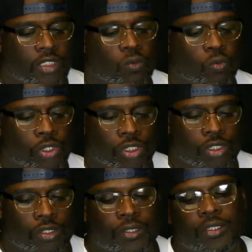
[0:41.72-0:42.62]

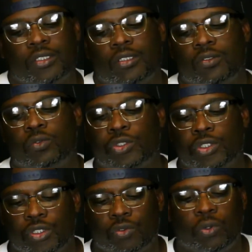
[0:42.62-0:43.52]
real
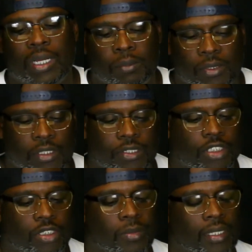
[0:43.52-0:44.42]
real rap
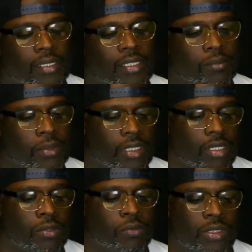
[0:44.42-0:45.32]
lyrics, man, and he be
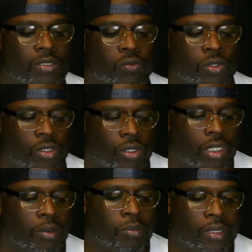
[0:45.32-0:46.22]
coming with some real
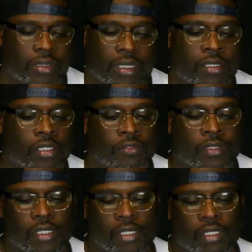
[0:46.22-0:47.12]
hard beats. I love
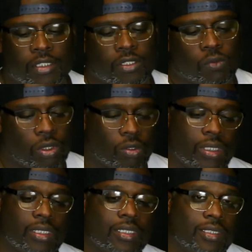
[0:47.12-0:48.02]
it. So we're going
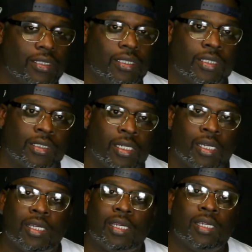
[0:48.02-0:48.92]
to get into this.
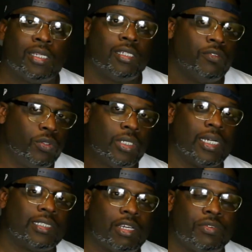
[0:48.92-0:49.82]
And if you
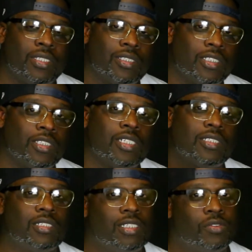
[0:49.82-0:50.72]
guys have any
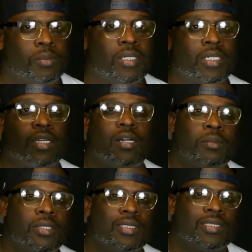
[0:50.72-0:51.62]
suggestions, leave them in the
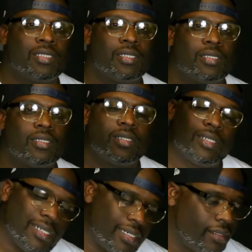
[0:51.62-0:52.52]
comments.
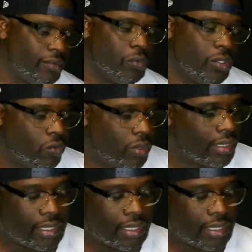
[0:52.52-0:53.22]
We're going to rock